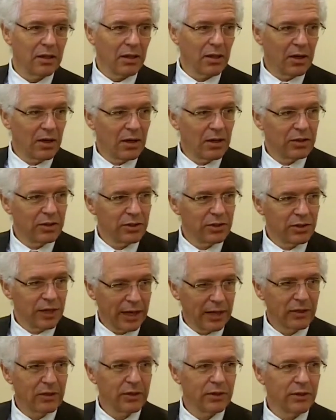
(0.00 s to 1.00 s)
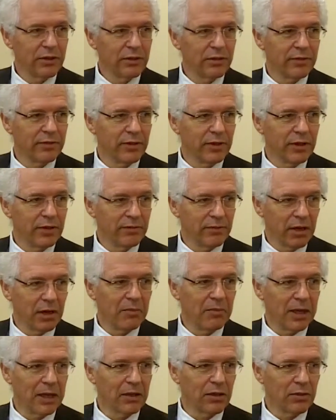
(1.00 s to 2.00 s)
a large section of the
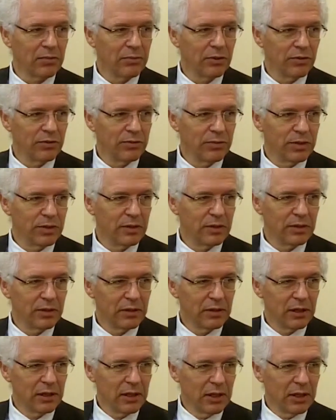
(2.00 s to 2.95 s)
environmental movement,